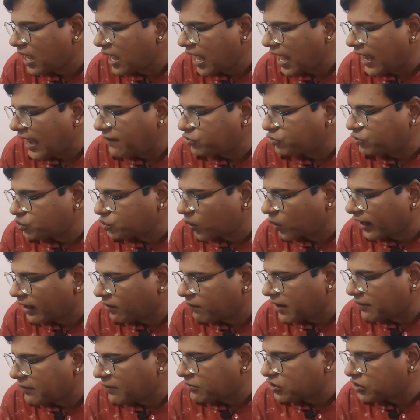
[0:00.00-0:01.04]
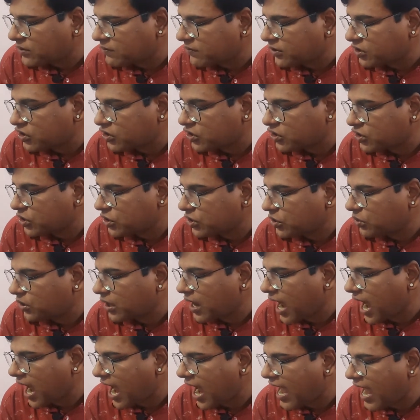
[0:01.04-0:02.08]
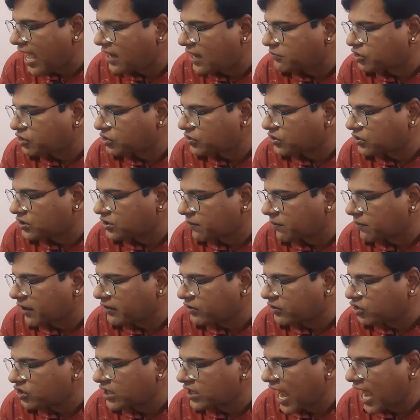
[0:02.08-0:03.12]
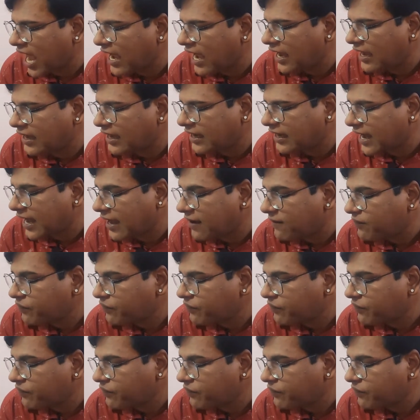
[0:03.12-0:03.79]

I'm joined by Mr. Maqsood and Mr. Samir Sheikh.